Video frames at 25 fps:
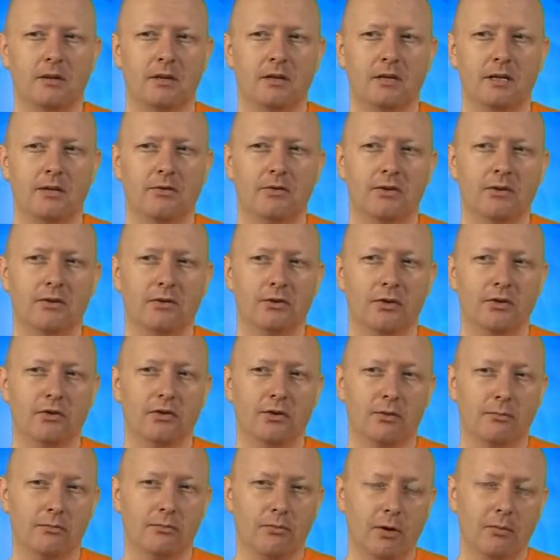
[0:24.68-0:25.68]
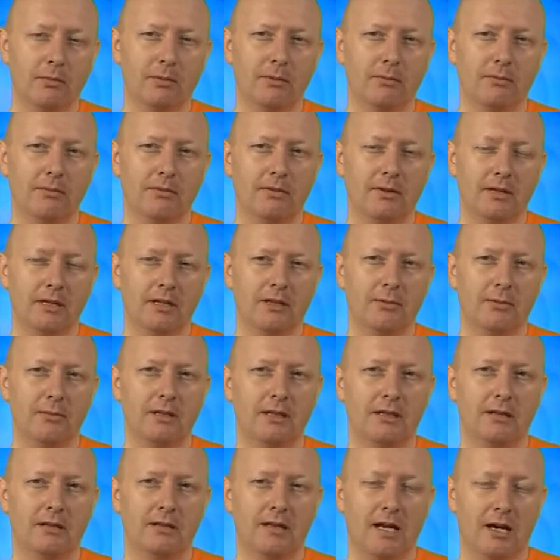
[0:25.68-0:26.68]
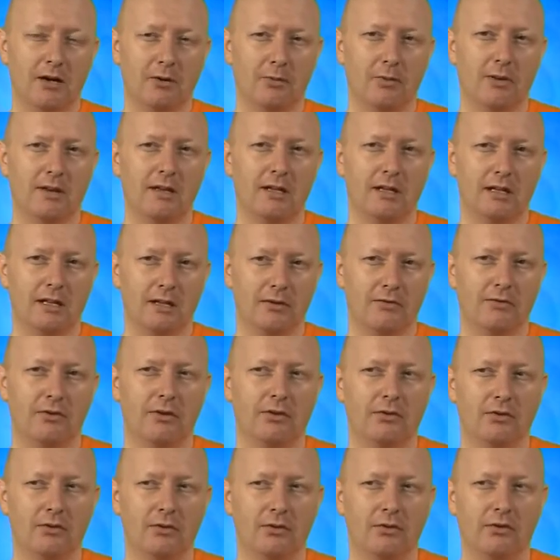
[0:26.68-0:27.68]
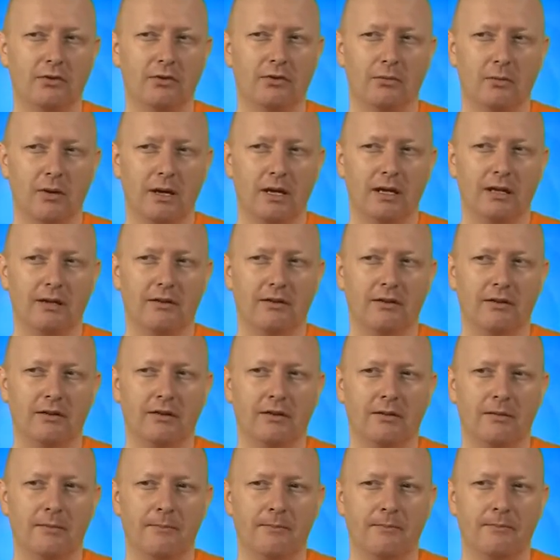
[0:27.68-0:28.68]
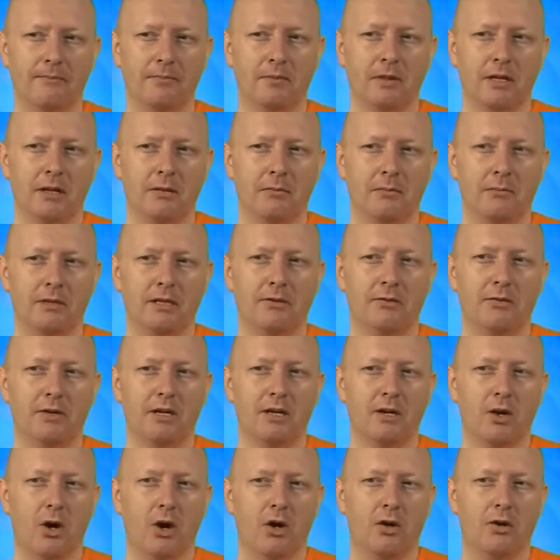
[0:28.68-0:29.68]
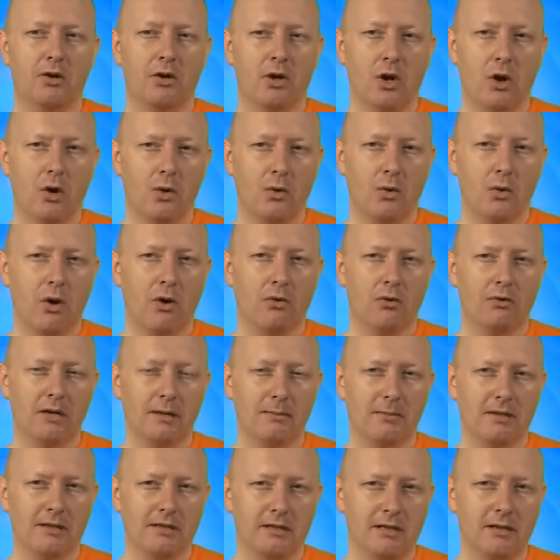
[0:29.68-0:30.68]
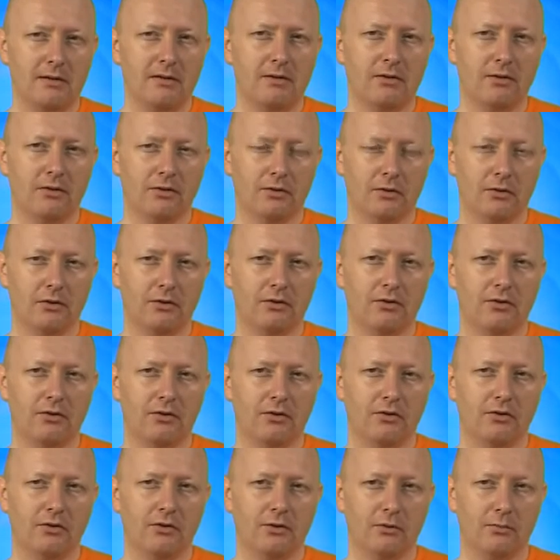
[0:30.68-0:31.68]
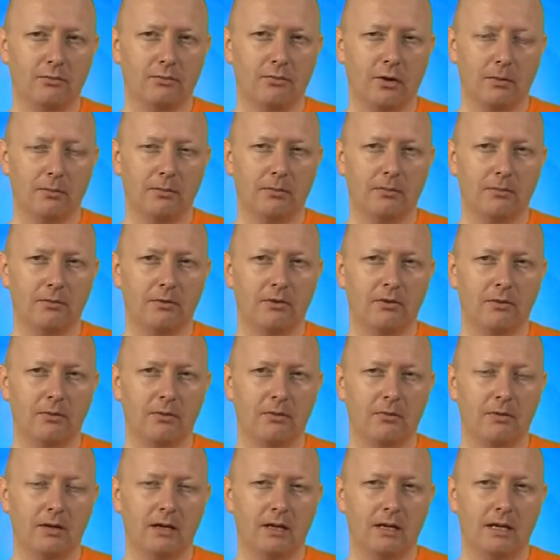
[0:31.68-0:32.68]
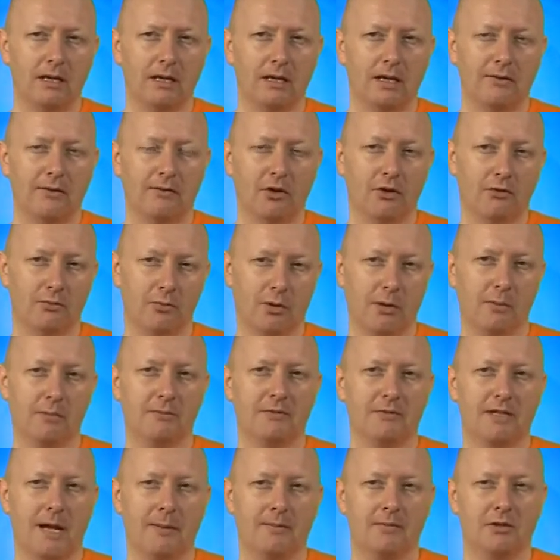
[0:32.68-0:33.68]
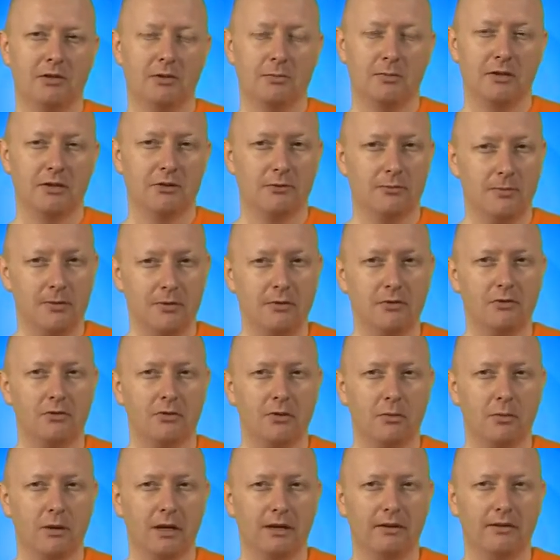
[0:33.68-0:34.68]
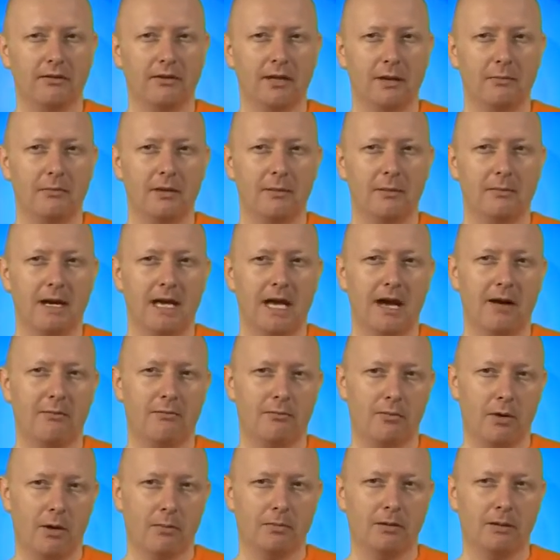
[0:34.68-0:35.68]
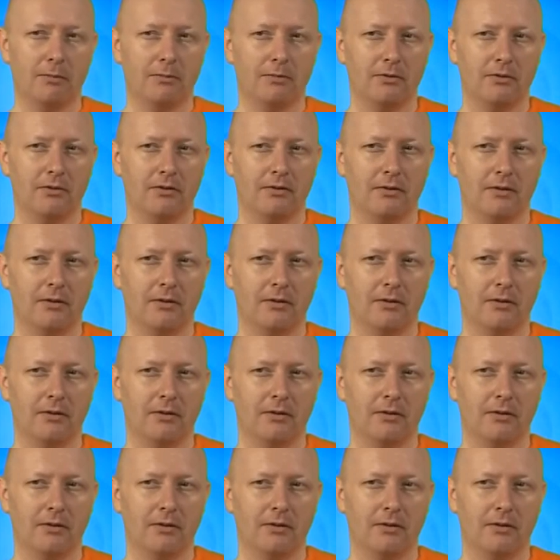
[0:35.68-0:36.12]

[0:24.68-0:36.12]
Different sorts of problems need to be dealt with in different sorts of ways. If we know only material solutions to problems, if those problems happen to be spiritual ones, then we may have problems.